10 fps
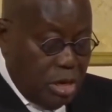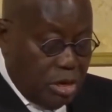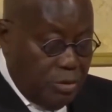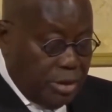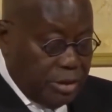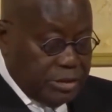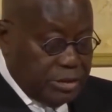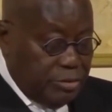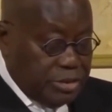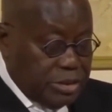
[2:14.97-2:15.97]
a
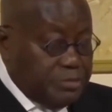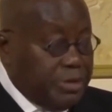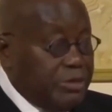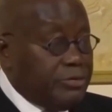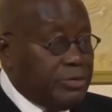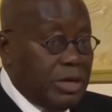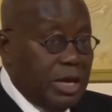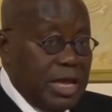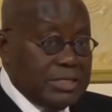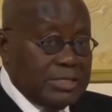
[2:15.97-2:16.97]
commodity which has been for the
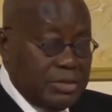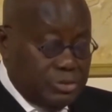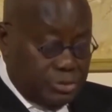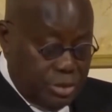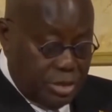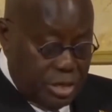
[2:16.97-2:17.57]
last century